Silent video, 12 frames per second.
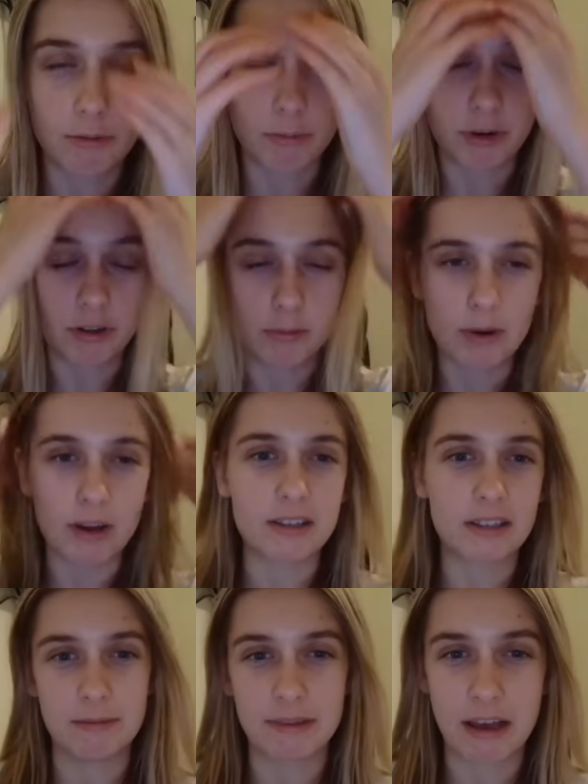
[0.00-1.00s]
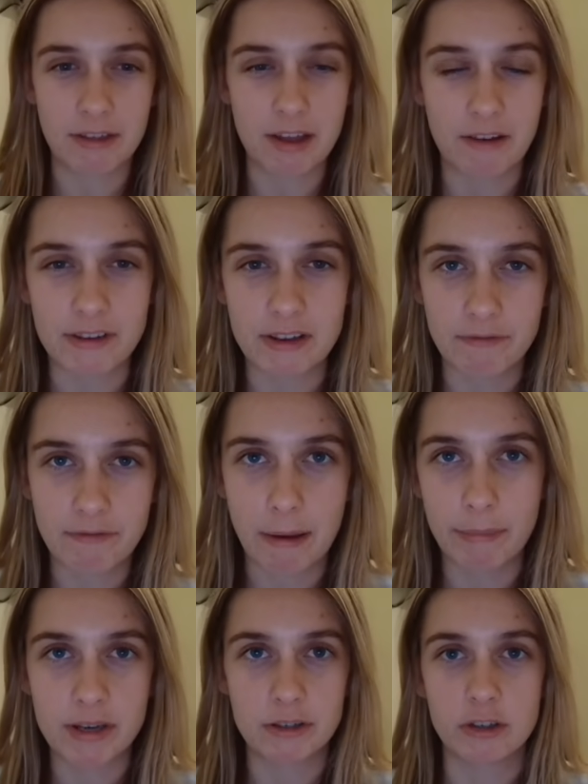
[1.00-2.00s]
one of the worst teams out there. I think the
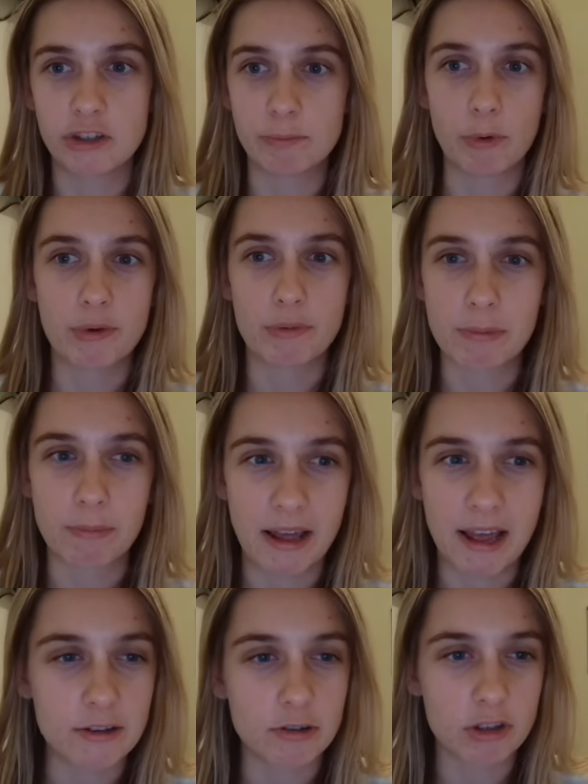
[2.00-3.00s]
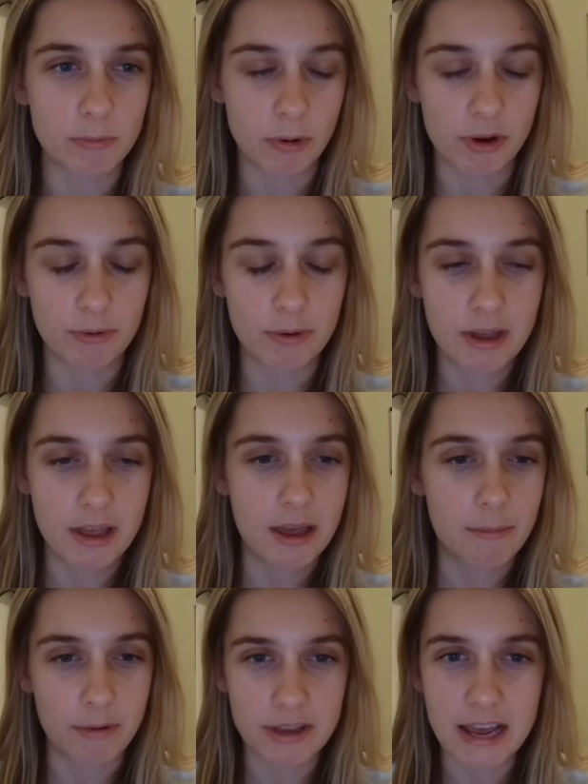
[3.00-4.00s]
fan base is spoiled. The players are spoiled.
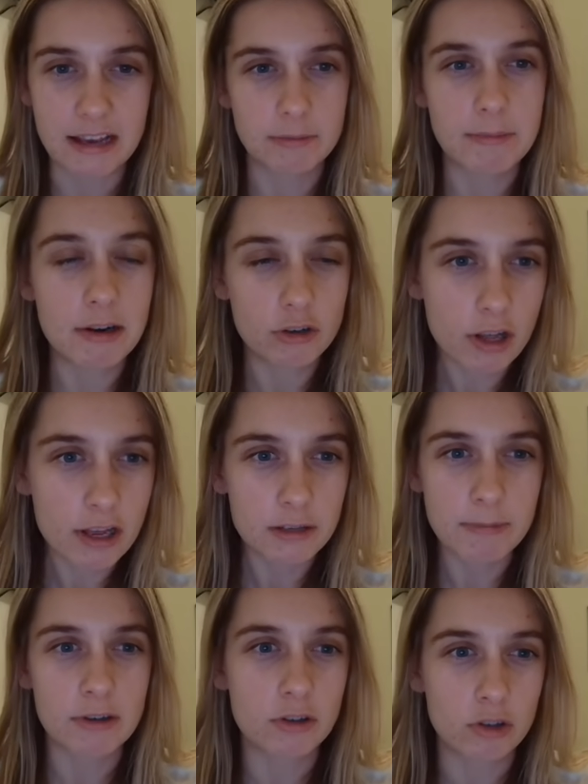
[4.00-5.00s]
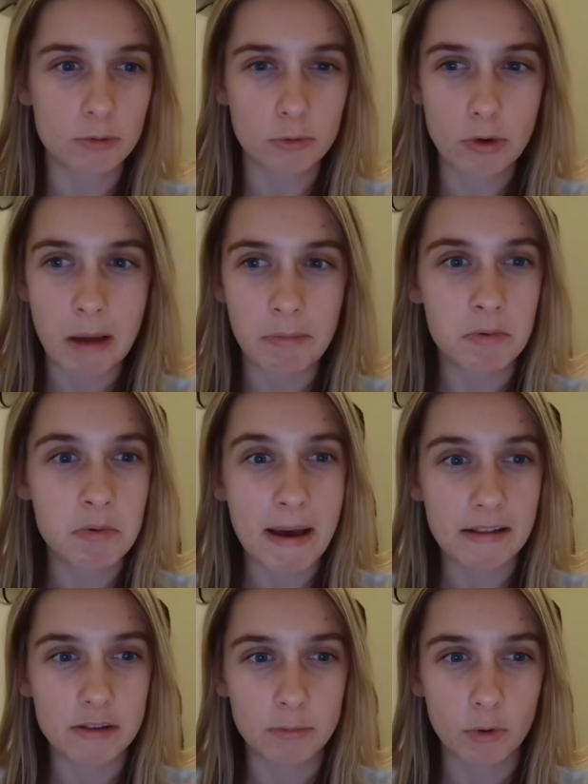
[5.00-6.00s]
But yeah, smash a like, smash a subscribe. We'll be
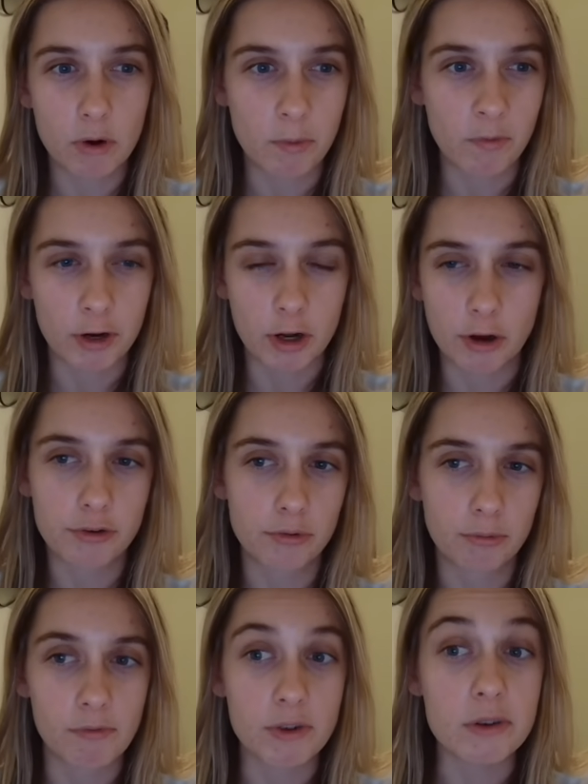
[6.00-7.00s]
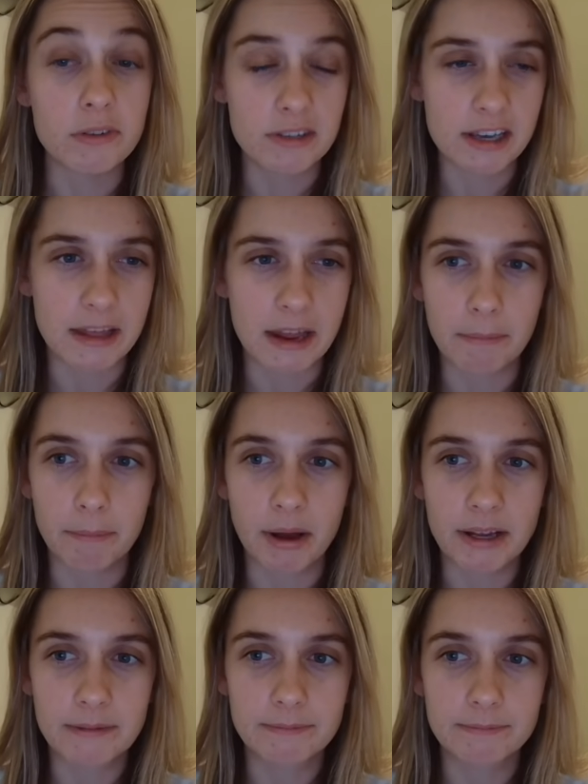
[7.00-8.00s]
back tomorrow with an Arsenal review. See you then.
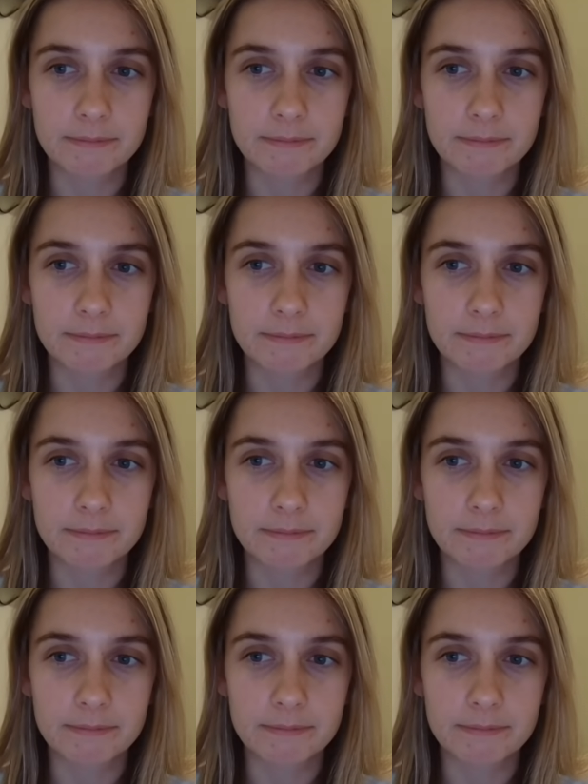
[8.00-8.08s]
Bye.